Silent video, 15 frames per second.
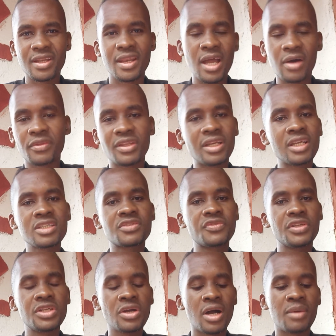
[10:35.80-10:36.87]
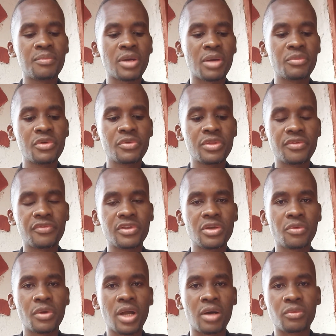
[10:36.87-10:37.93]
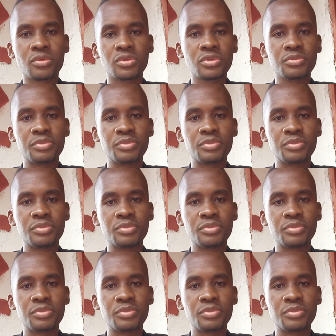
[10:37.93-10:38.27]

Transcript: Now the next video, I'm coming with a video where I will